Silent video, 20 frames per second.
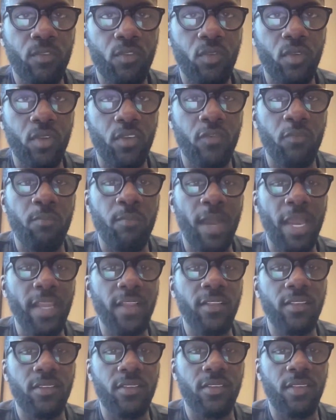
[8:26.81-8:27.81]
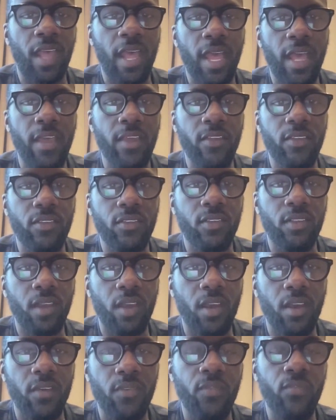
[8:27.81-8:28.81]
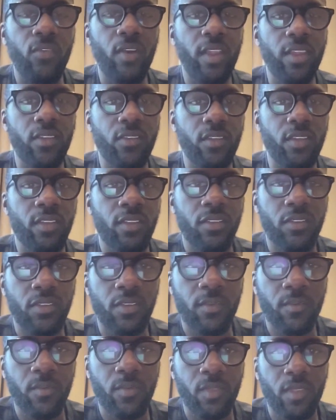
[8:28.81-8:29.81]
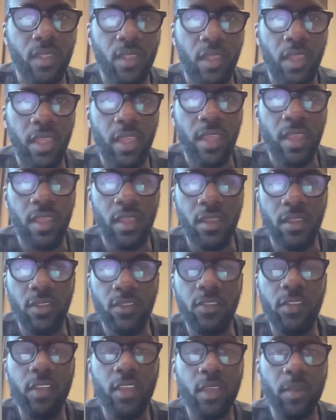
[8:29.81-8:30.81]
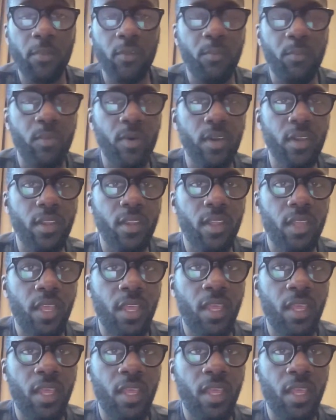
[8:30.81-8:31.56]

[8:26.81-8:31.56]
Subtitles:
sort of bite-sized phrases and tips, but